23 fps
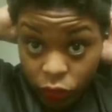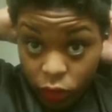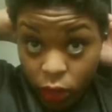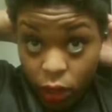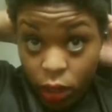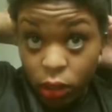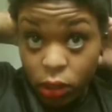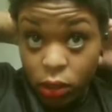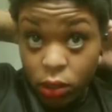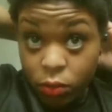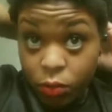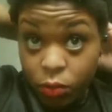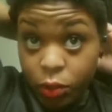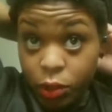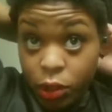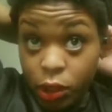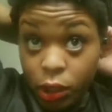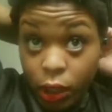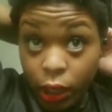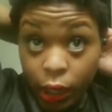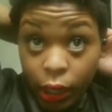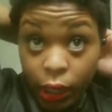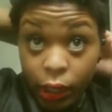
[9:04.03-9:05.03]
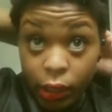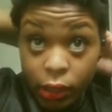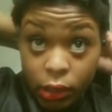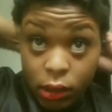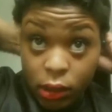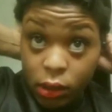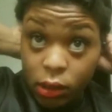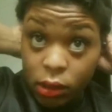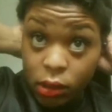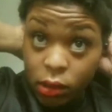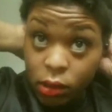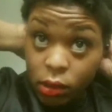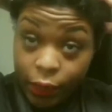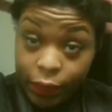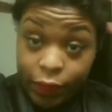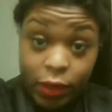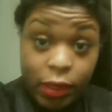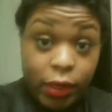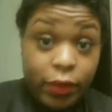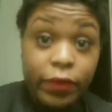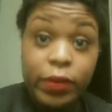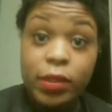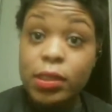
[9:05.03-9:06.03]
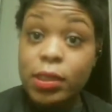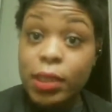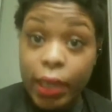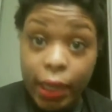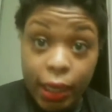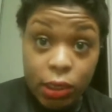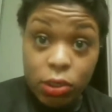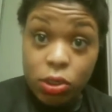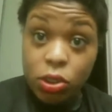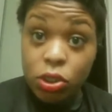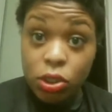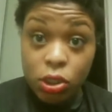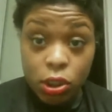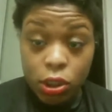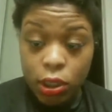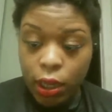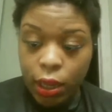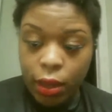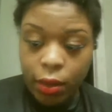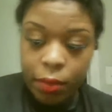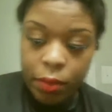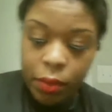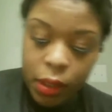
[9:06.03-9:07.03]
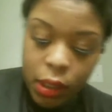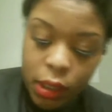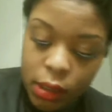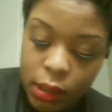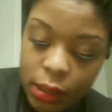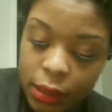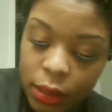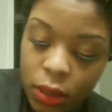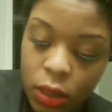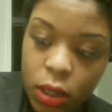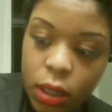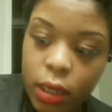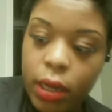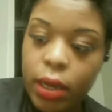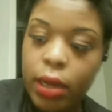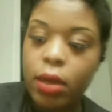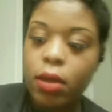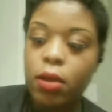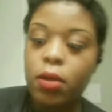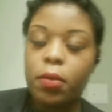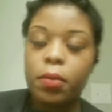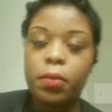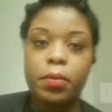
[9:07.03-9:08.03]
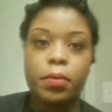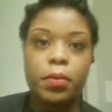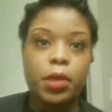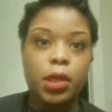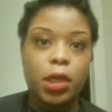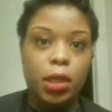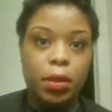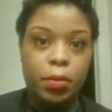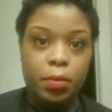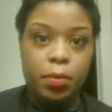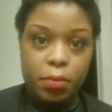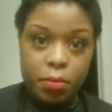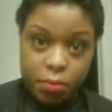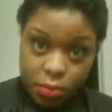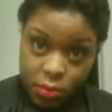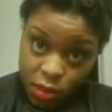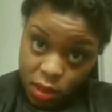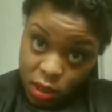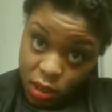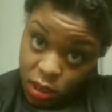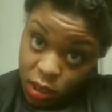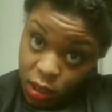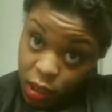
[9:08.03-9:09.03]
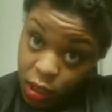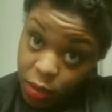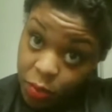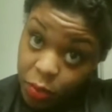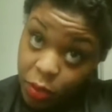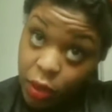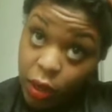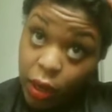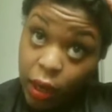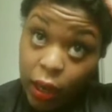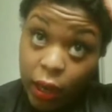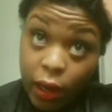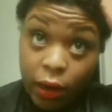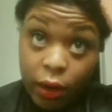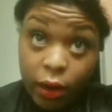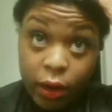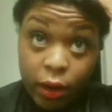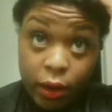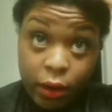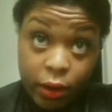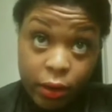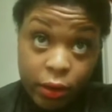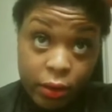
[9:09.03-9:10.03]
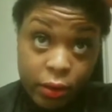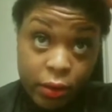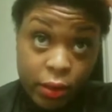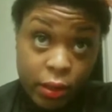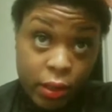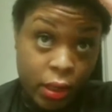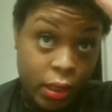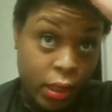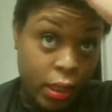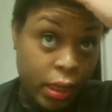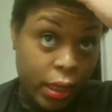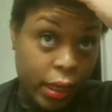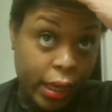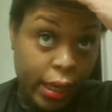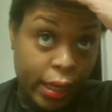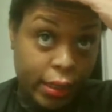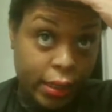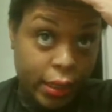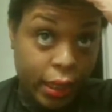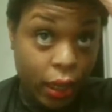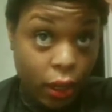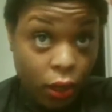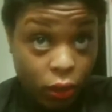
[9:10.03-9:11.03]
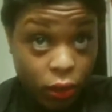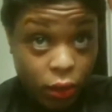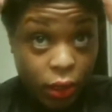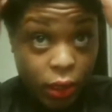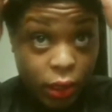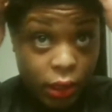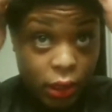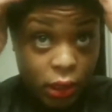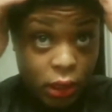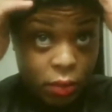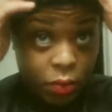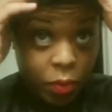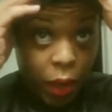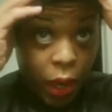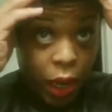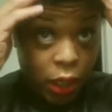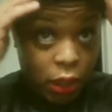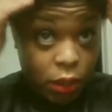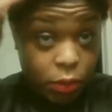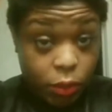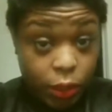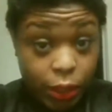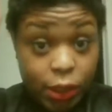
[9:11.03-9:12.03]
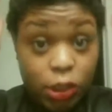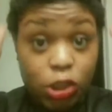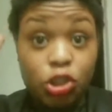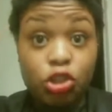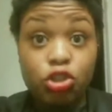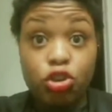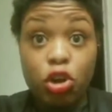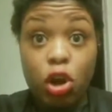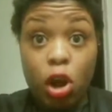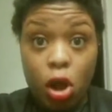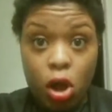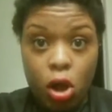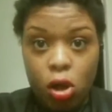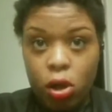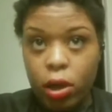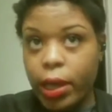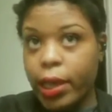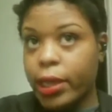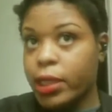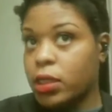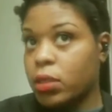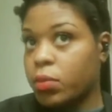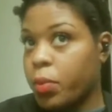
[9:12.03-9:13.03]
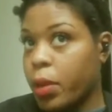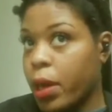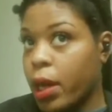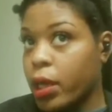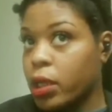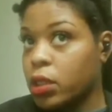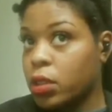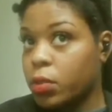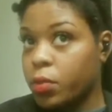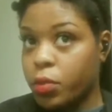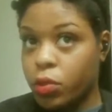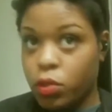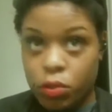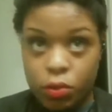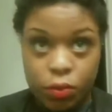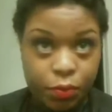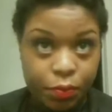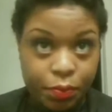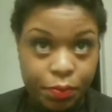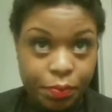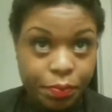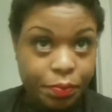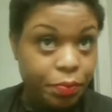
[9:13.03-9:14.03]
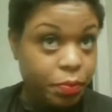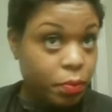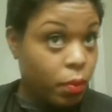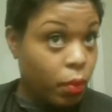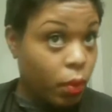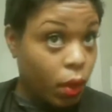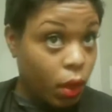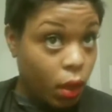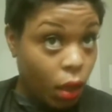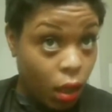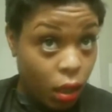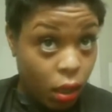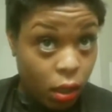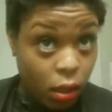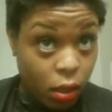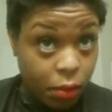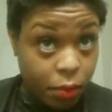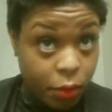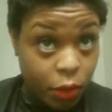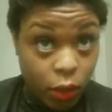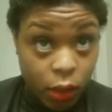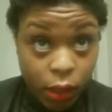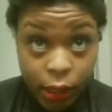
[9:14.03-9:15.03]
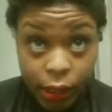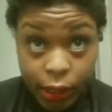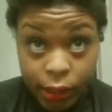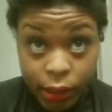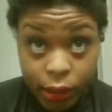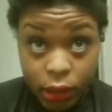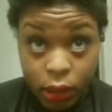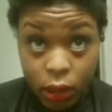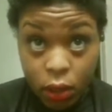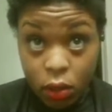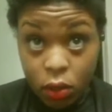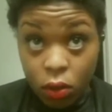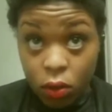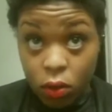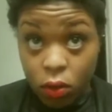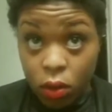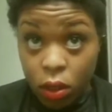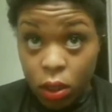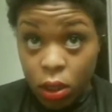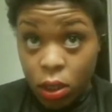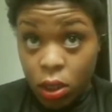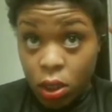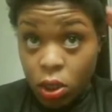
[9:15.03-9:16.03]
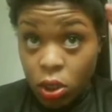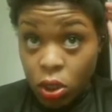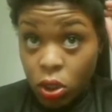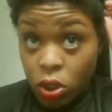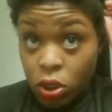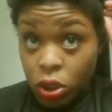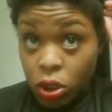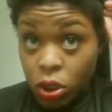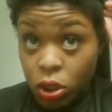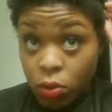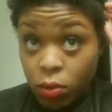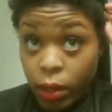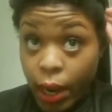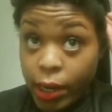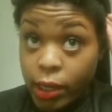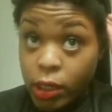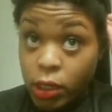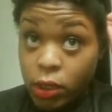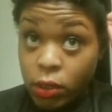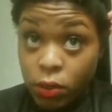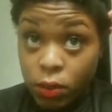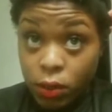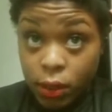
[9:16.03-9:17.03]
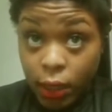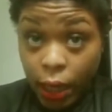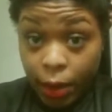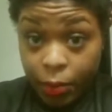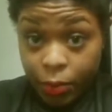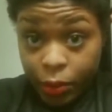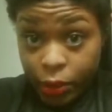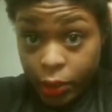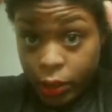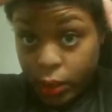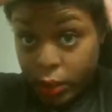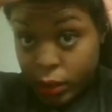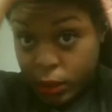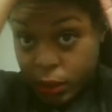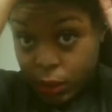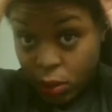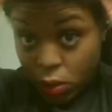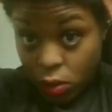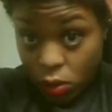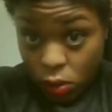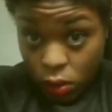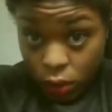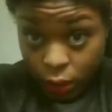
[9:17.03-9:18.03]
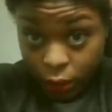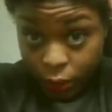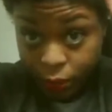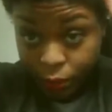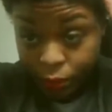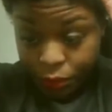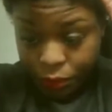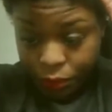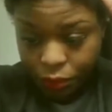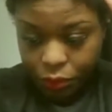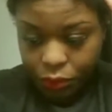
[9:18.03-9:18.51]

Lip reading: everything to protect, even if it's an extra step, because it's going to help keep your hair as healthy as possible, as strong as possible. Okay, so usually what I do is I put this on,